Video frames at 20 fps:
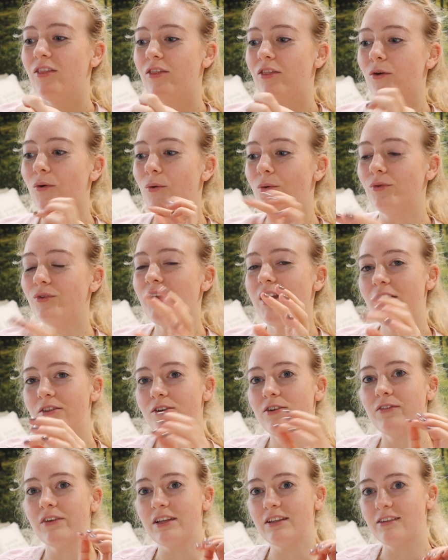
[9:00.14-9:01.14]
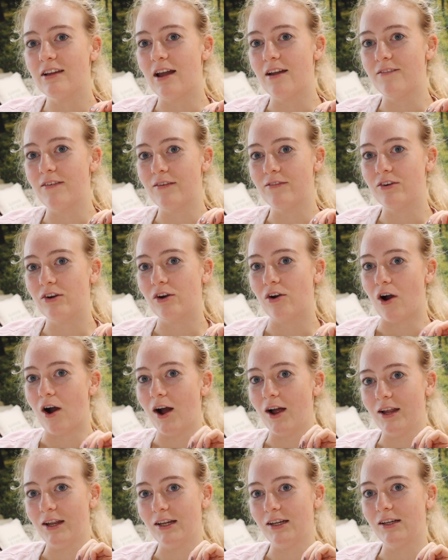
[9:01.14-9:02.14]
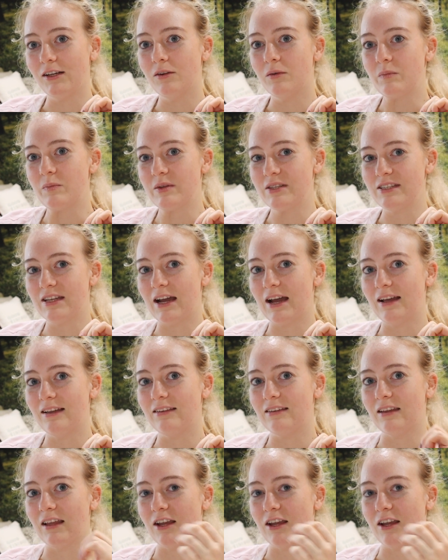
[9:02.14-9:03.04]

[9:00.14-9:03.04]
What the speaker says: the only other visa I've ever gotten besides